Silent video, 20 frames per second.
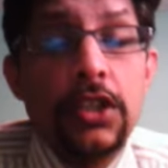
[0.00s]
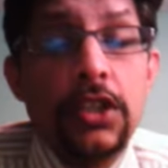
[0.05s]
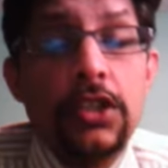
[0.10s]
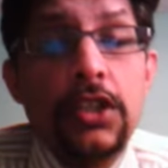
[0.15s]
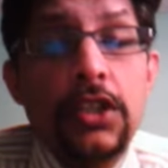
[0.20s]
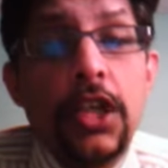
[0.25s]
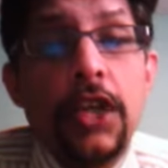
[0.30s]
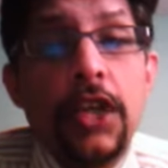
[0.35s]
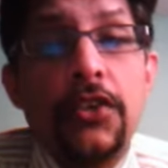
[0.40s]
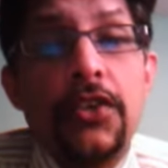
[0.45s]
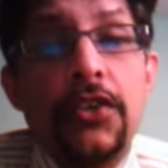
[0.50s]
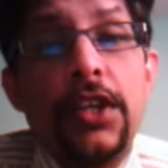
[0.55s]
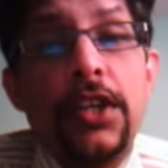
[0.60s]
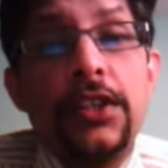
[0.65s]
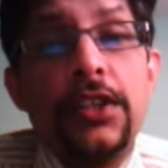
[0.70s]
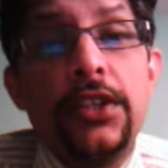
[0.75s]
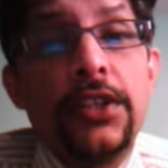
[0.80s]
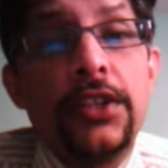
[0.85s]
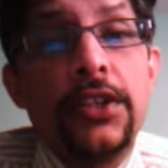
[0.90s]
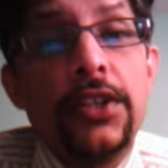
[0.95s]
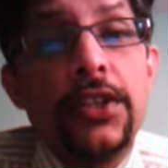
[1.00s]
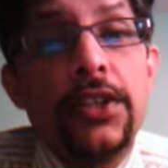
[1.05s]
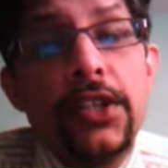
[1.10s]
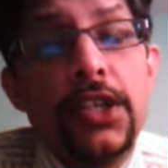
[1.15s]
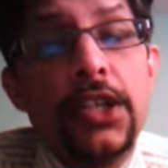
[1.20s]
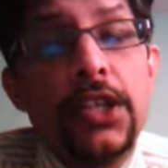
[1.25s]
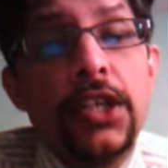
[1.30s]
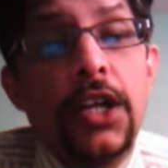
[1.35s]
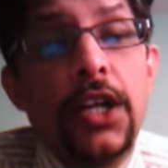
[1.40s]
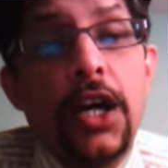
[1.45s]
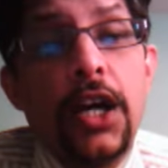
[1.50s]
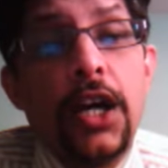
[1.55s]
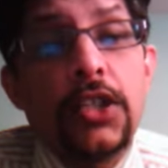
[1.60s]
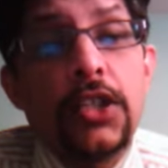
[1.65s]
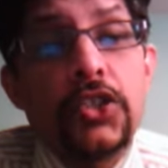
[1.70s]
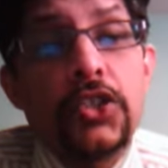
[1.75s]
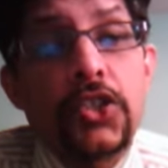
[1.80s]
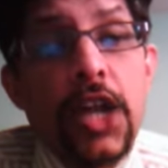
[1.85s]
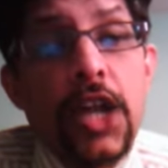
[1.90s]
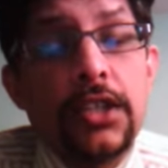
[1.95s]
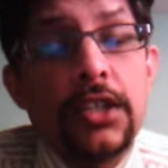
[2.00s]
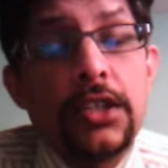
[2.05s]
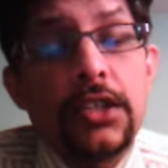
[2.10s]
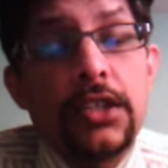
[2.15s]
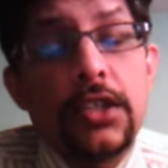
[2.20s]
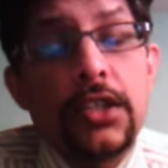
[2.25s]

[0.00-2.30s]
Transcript: They really, really started.